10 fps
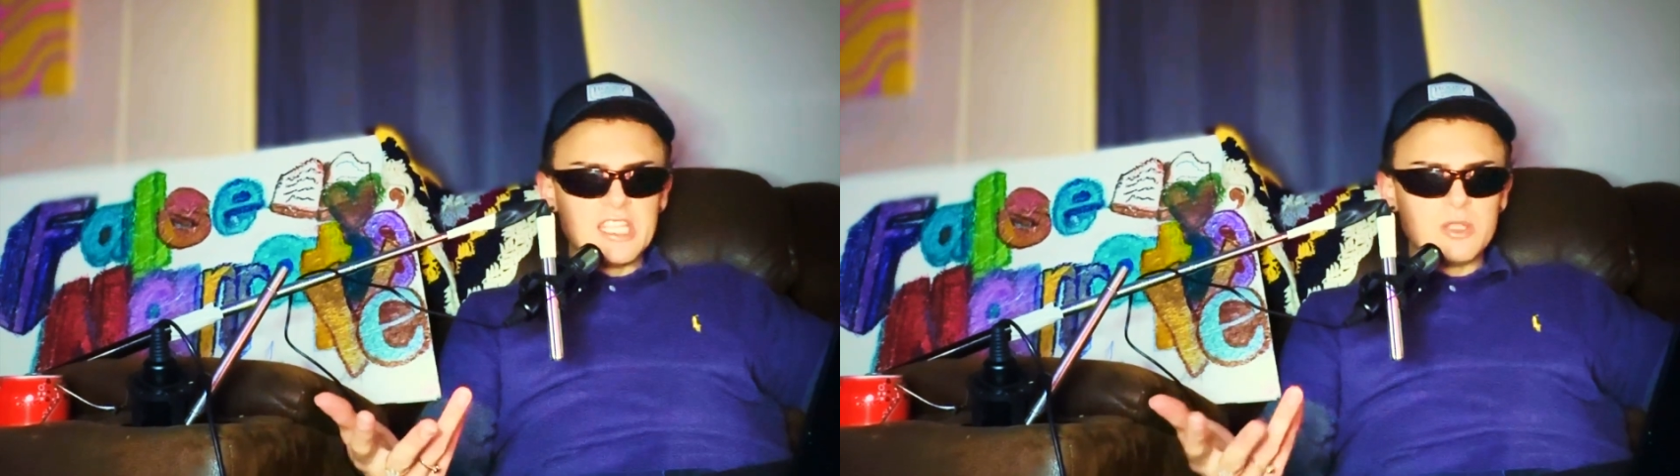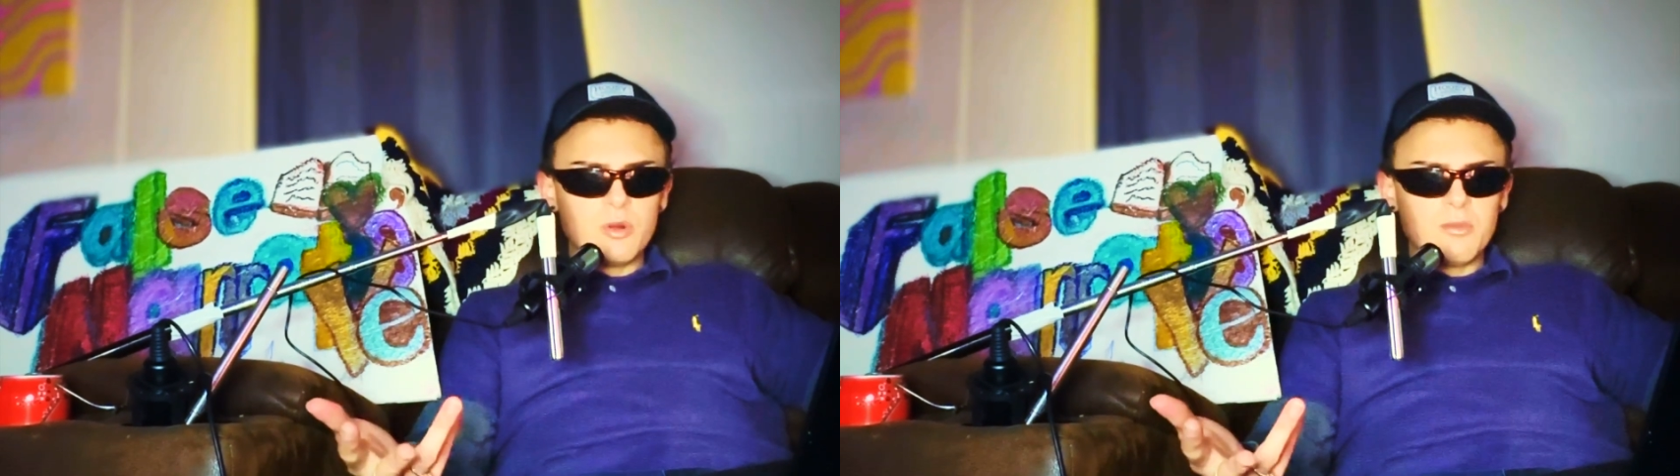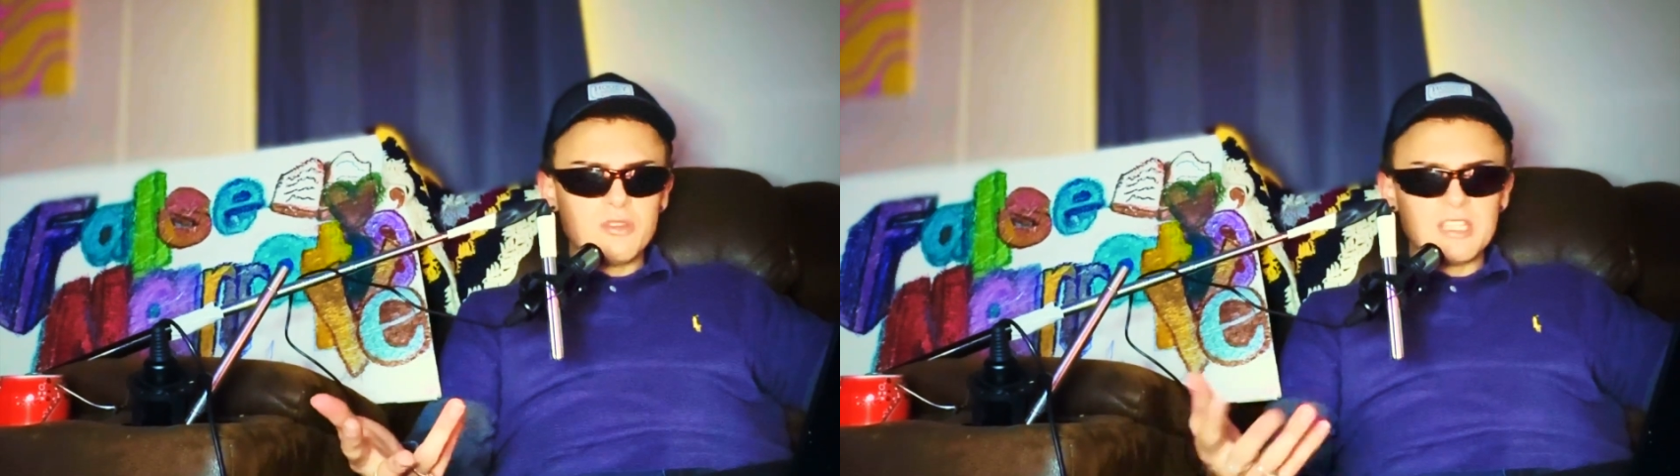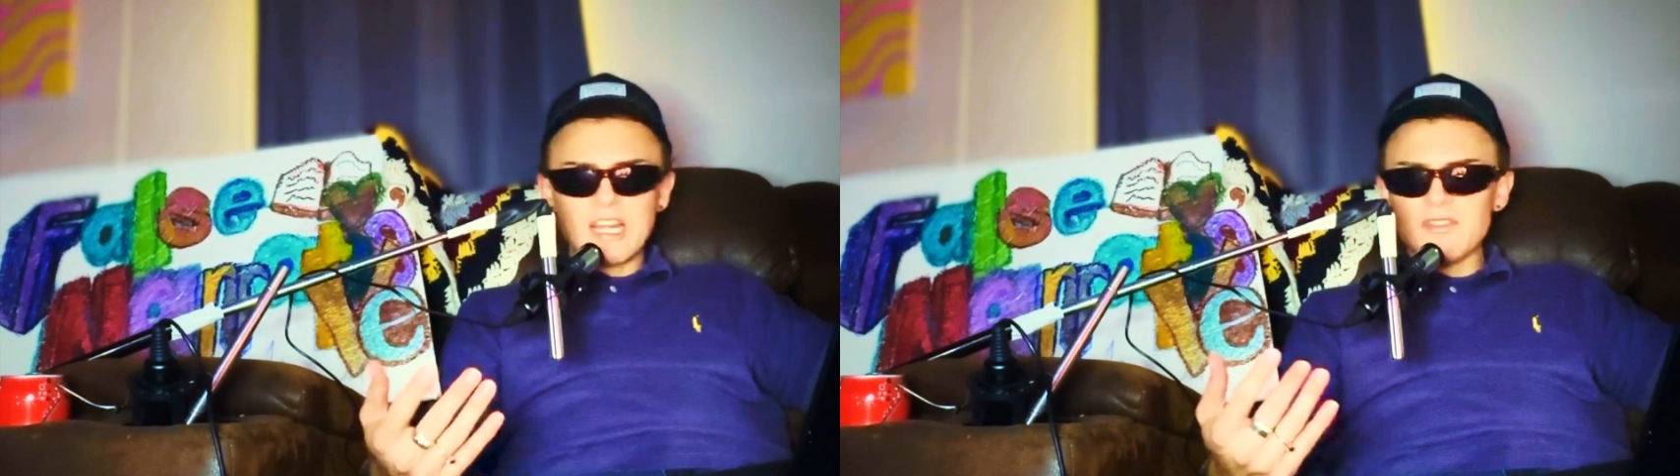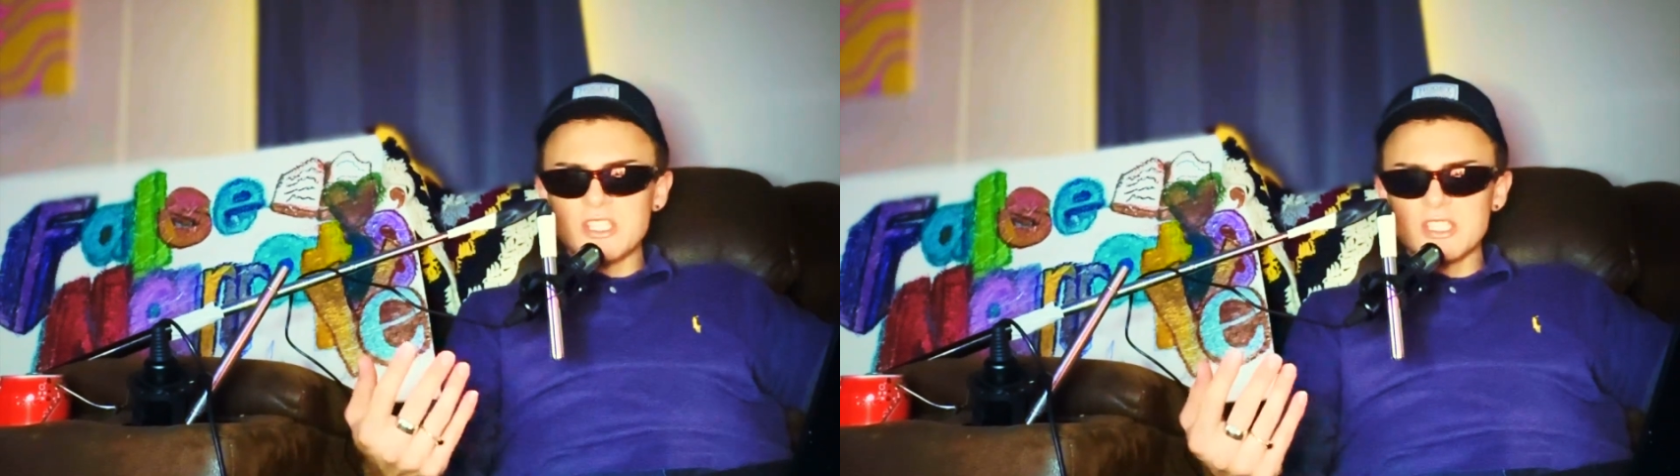these hormones and
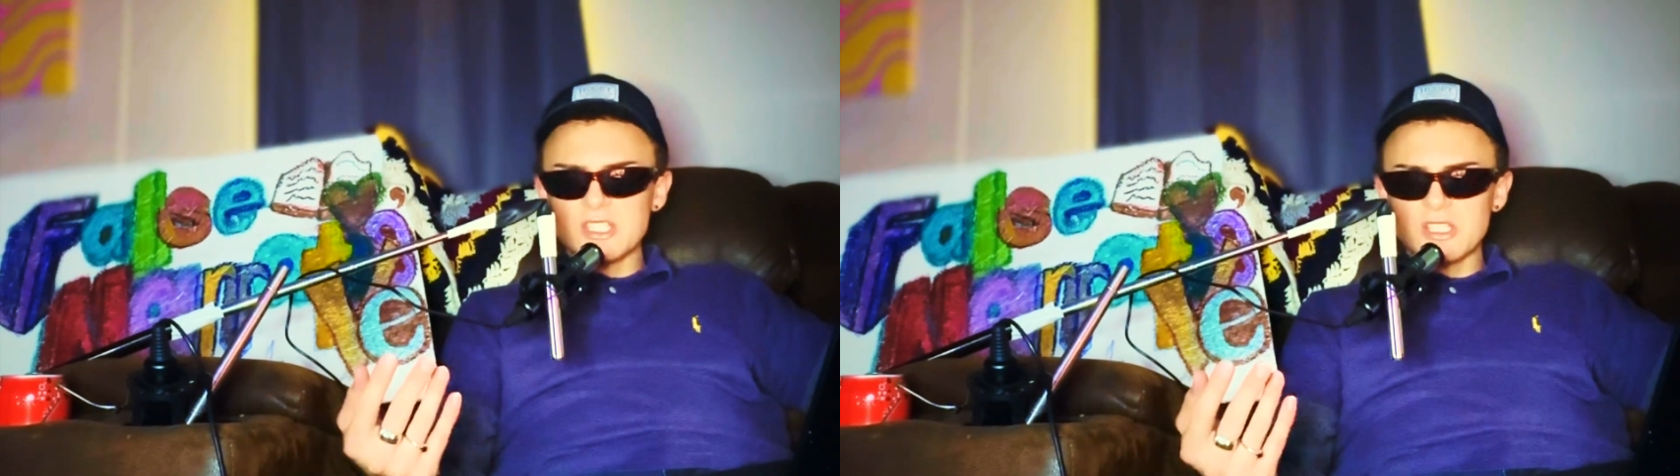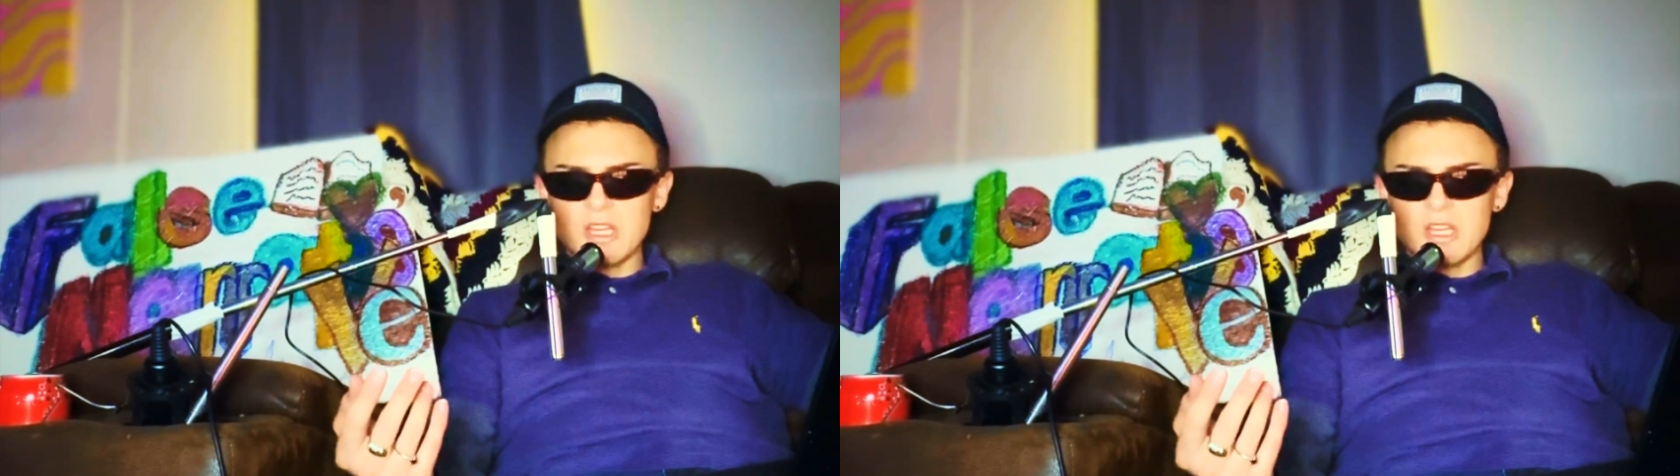have these,